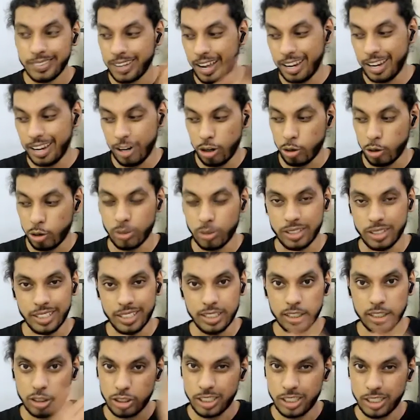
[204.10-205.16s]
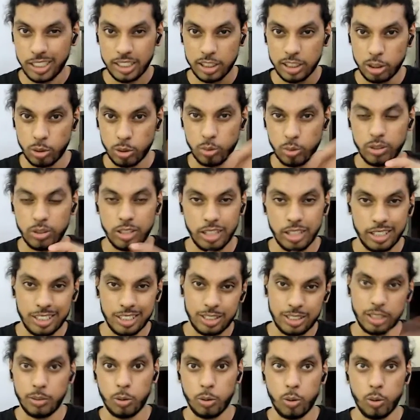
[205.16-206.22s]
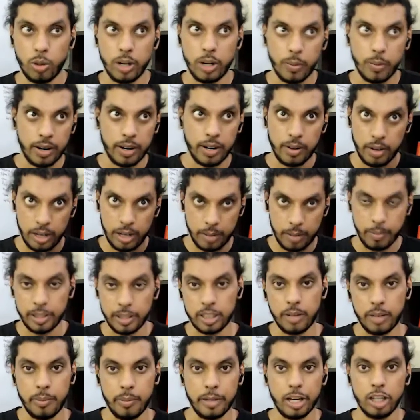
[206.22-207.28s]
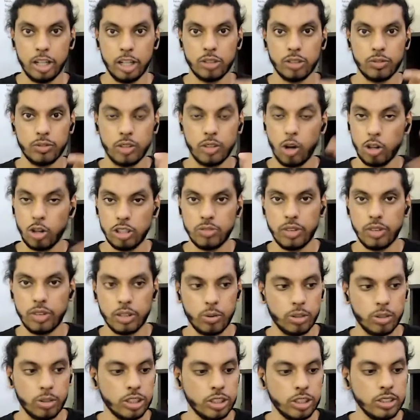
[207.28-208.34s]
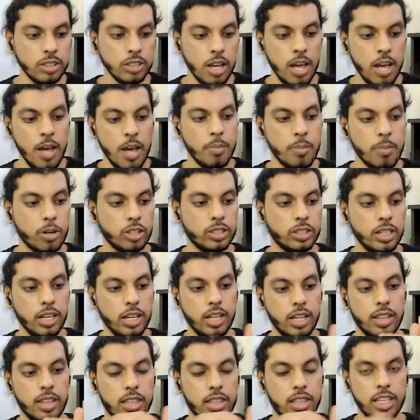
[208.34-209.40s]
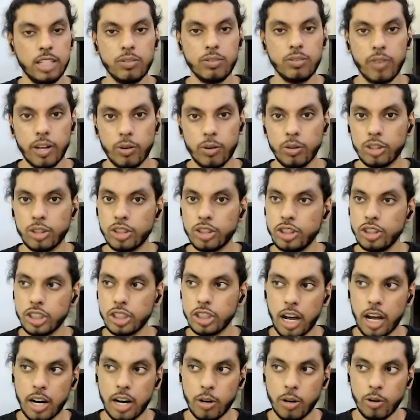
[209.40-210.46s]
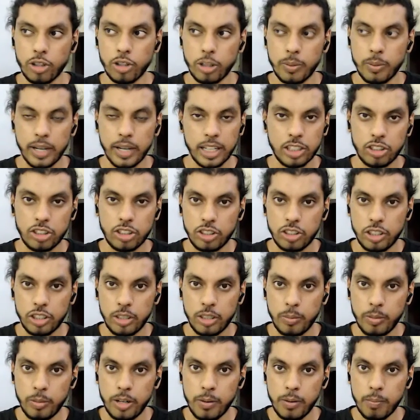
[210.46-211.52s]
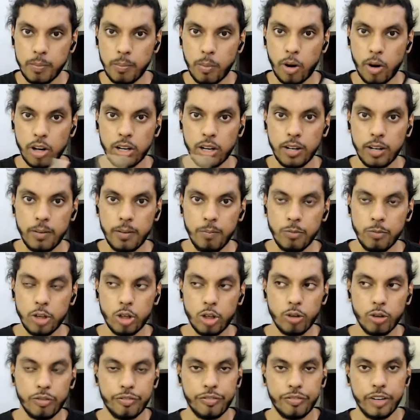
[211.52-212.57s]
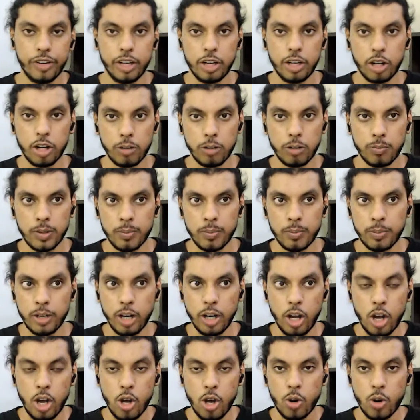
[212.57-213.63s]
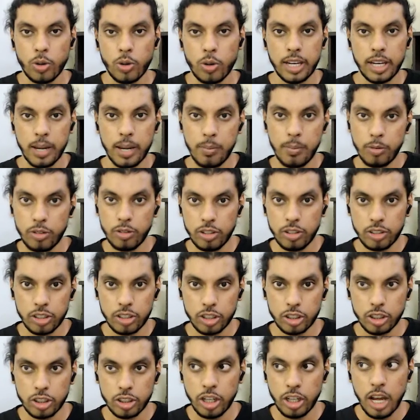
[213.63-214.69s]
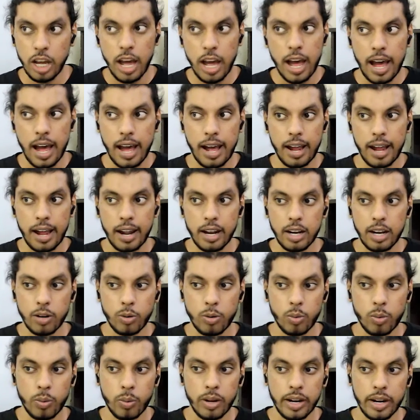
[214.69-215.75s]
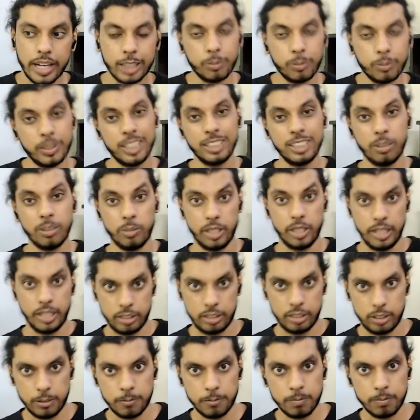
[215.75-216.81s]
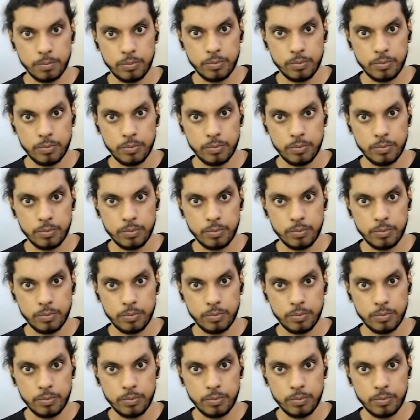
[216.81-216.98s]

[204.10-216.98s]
I not wrote this, you can just note, you can just go rewind, make a list of all these 5 questions, because these 5 questions are going to be extremely important to filter out people who came to the session and who were expecting something else.